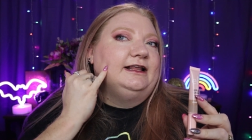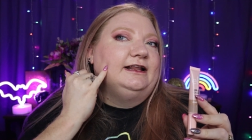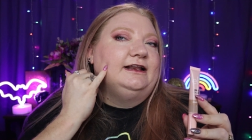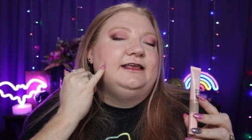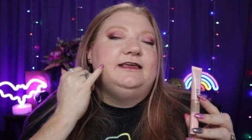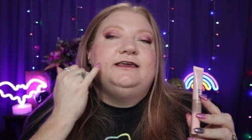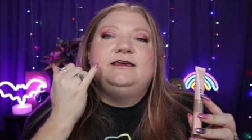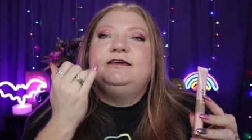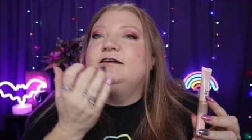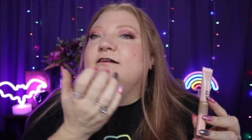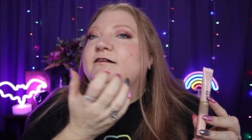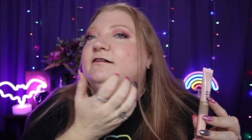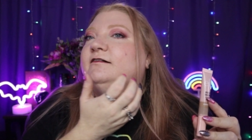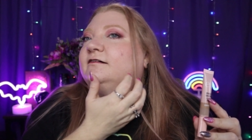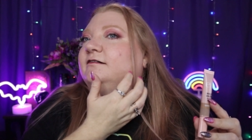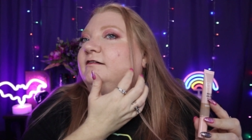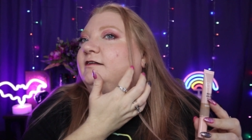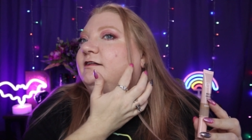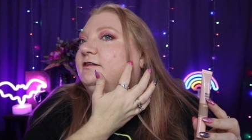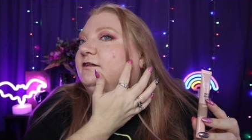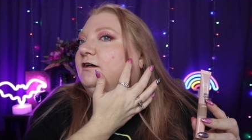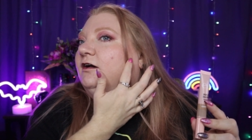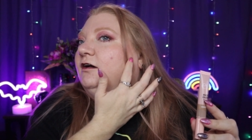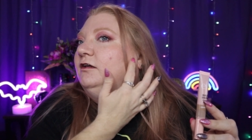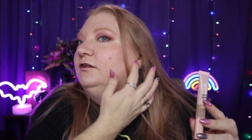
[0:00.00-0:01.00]
in here
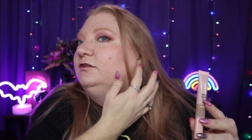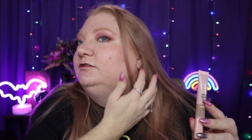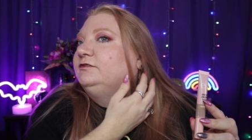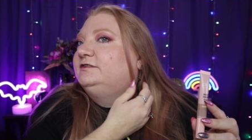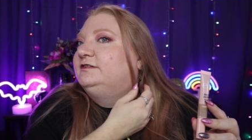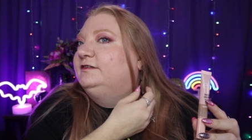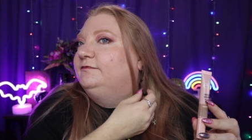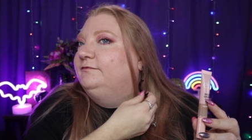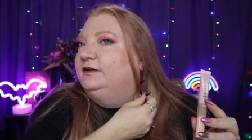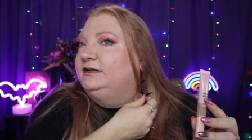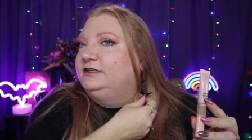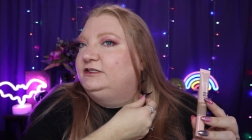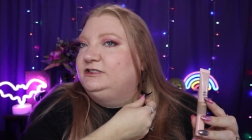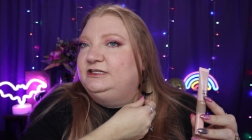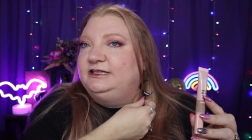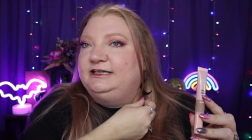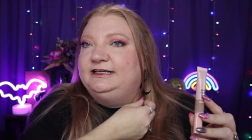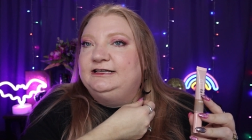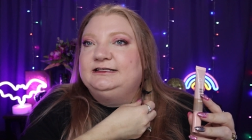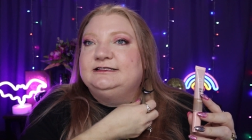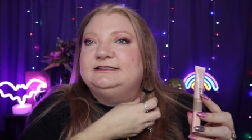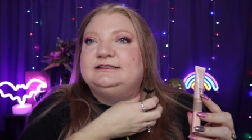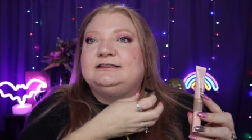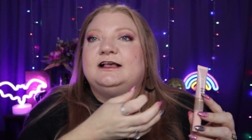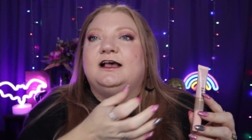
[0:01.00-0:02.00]
in the hollows of my
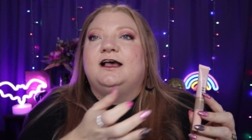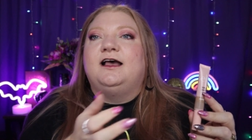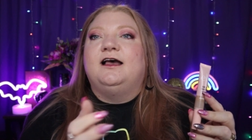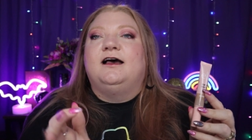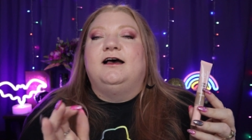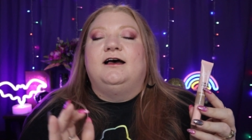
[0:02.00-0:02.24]
cheeks.